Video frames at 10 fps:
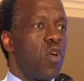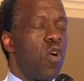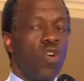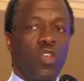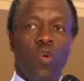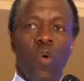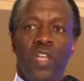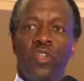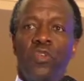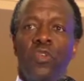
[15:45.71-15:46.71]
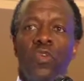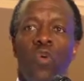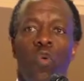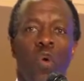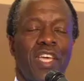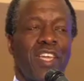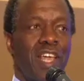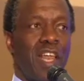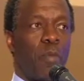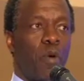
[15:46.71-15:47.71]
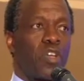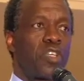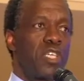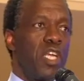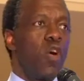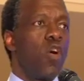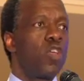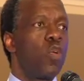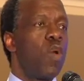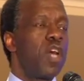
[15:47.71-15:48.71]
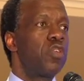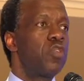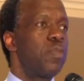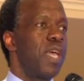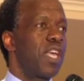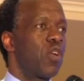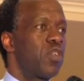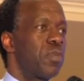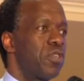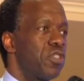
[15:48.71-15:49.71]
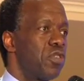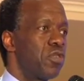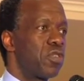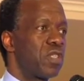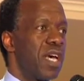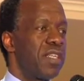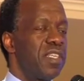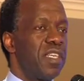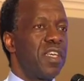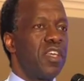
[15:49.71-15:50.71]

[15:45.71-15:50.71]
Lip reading: or you want to work in a laboratory, or you want to make a contribution to society,